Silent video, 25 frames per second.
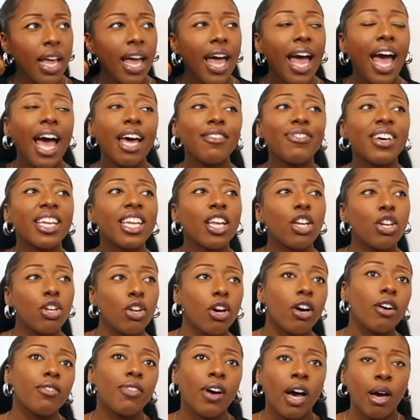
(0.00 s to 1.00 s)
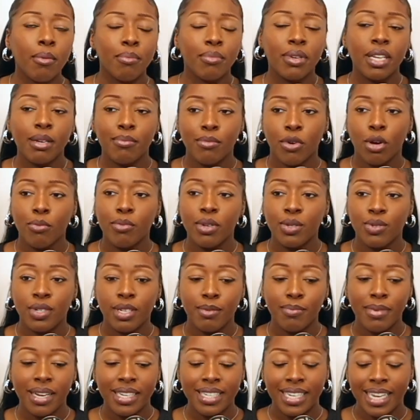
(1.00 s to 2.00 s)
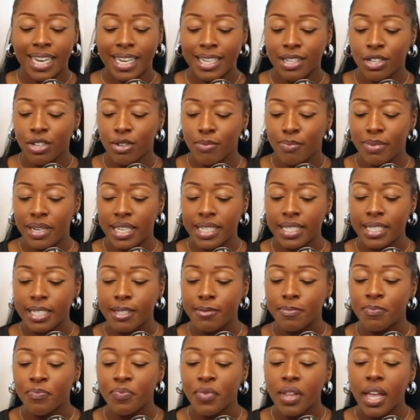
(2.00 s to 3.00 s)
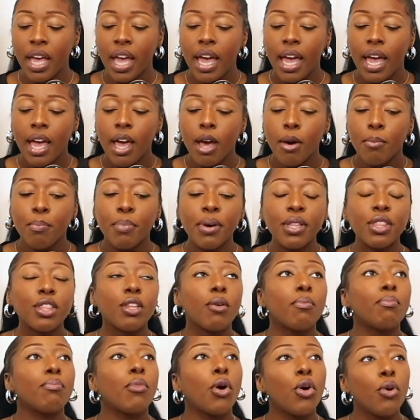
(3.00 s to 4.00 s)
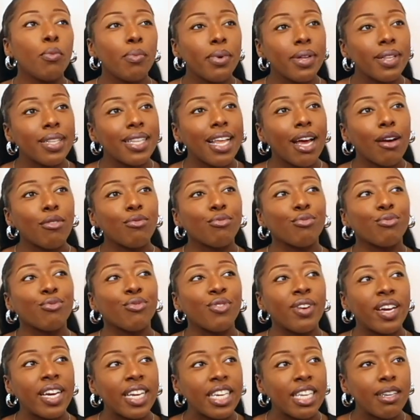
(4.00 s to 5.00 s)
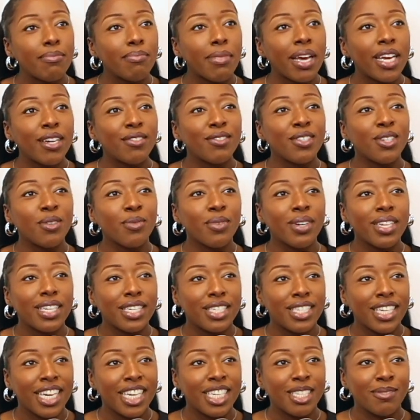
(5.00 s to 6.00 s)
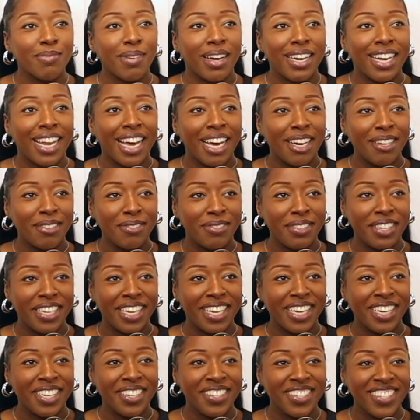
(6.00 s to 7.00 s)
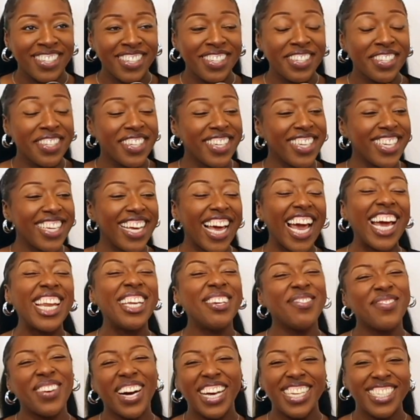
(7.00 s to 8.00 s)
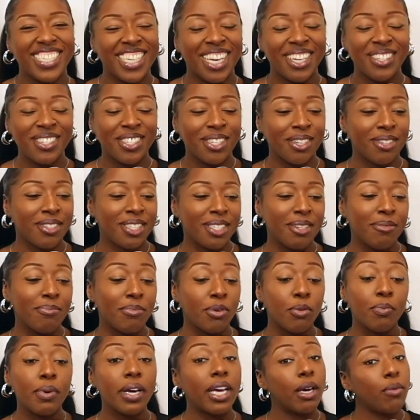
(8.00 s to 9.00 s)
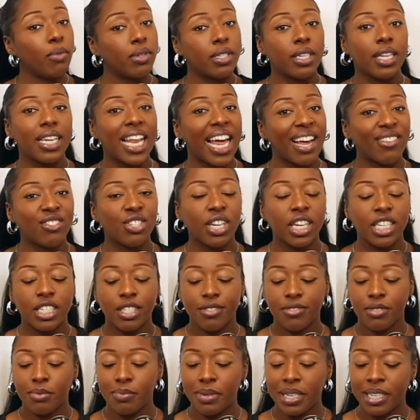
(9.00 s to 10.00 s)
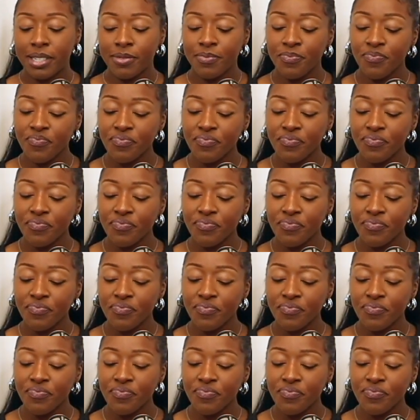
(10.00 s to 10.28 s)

I've had a lot of humbling moments with my dad, God bless him. But the moment that really made me want to change my life, yeah, and it might sound so simple, but it was a life changer for me.